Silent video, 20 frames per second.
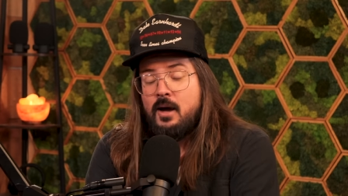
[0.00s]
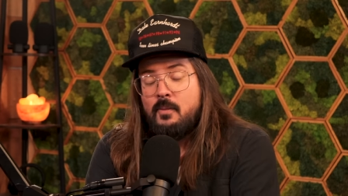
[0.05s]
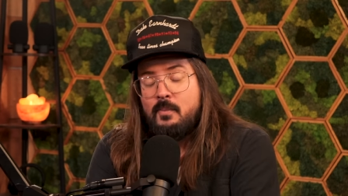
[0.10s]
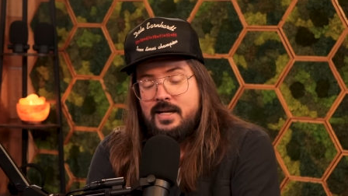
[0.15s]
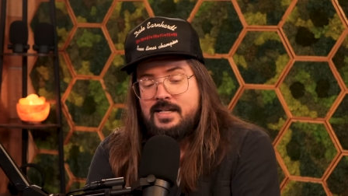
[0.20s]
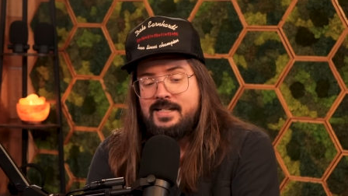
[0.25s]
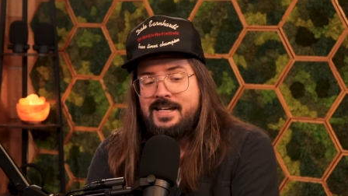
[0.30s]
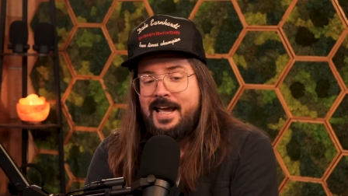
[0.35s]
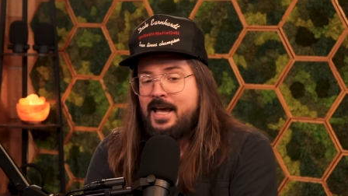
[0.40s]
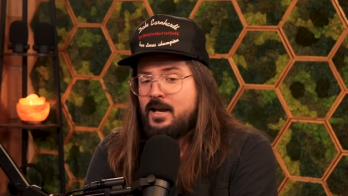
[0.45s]
Now,
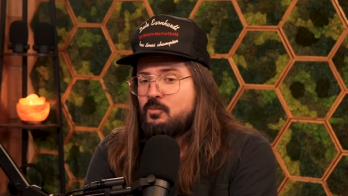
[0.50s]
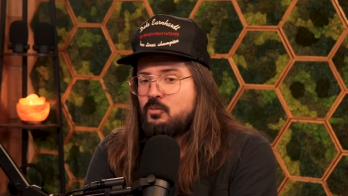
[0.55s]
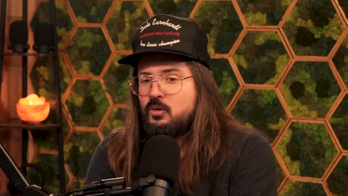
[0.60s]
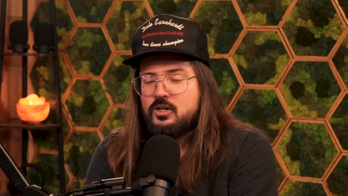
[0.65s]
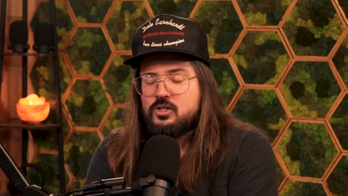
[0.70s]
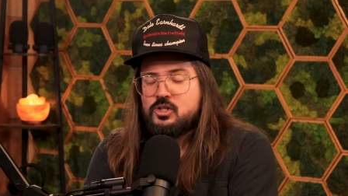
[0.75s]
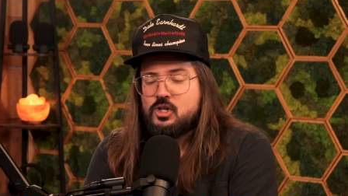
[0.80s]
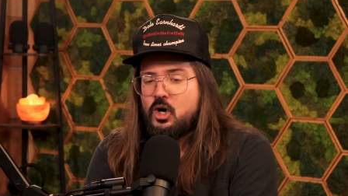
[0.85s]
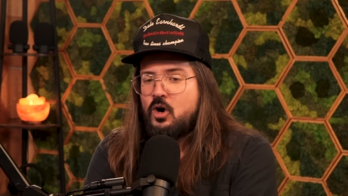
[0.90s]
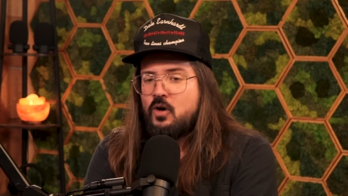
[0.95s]
my dad
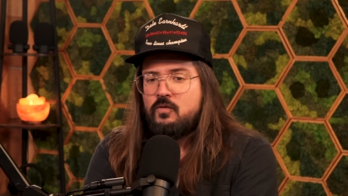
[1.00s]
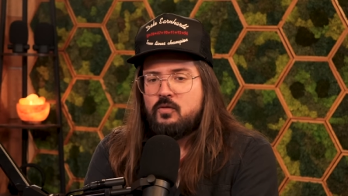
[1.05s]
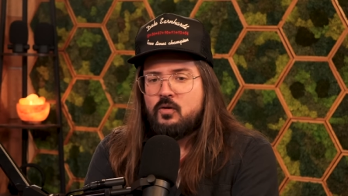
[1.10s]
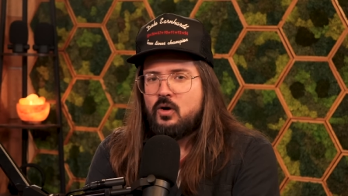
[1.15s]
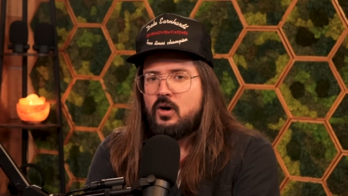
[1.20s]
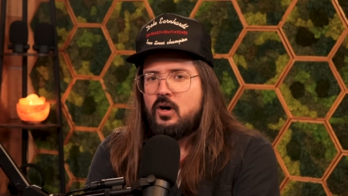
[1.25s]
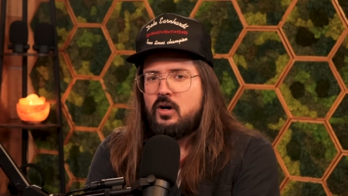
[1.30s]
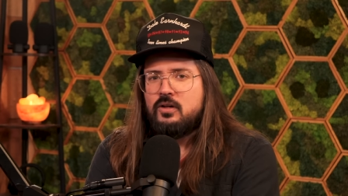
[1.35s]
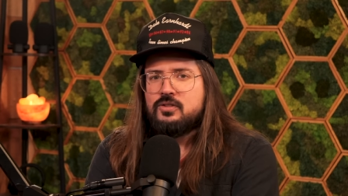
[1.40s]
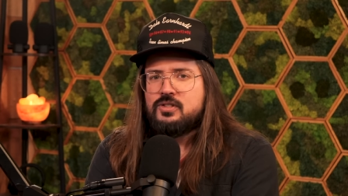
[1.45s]
wears
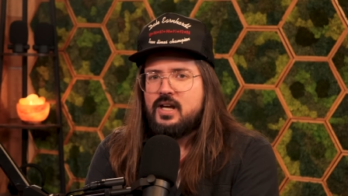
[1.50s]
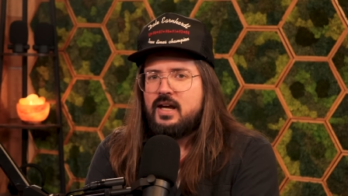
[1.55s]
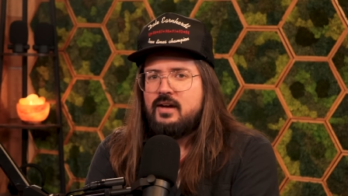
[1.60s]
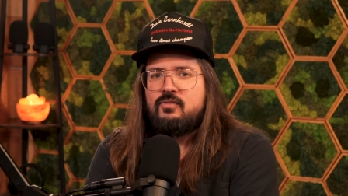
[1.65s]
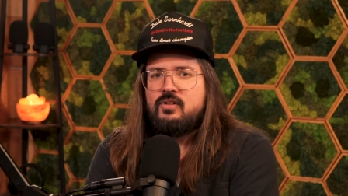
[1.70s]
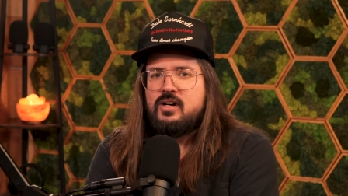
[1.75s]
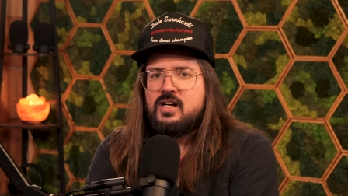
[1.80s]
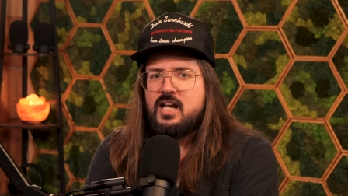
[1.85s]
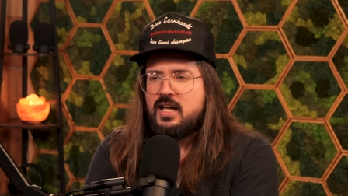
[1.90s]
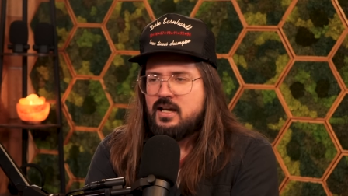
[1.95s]
overalls
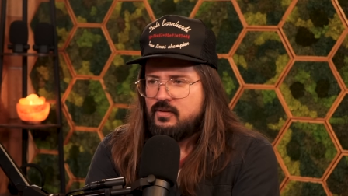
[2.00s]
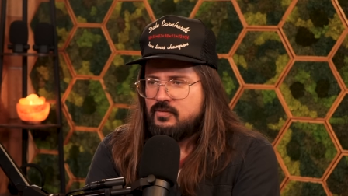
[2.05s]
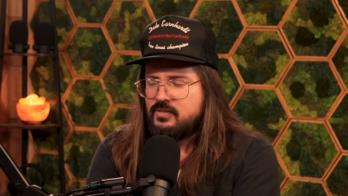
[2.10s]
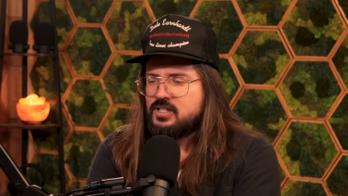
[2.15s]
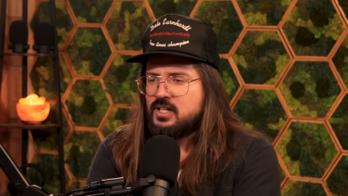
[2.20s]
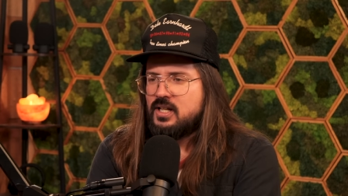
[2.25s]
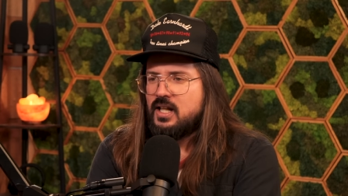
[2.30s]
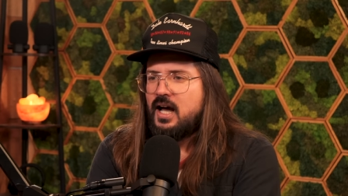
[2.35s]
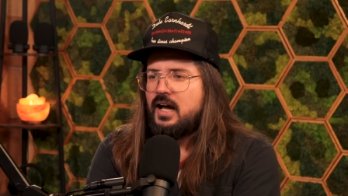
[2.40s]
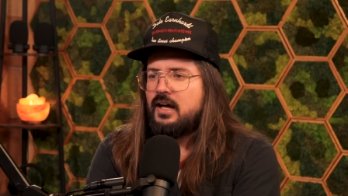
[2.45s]
every day of
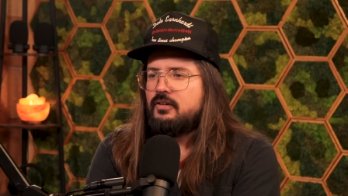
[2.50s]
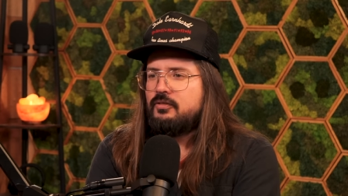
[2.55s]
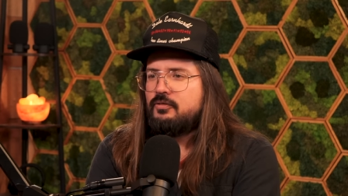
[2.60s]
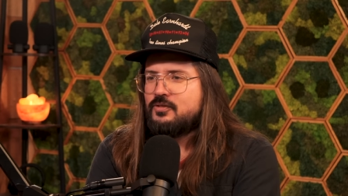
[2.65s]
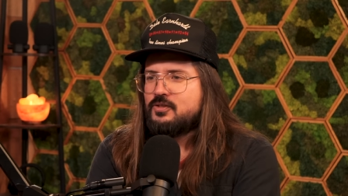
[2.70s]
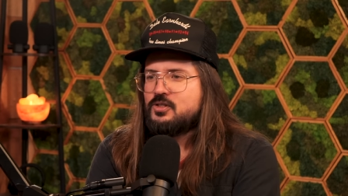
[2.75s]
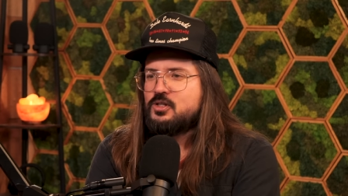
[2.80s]
his life,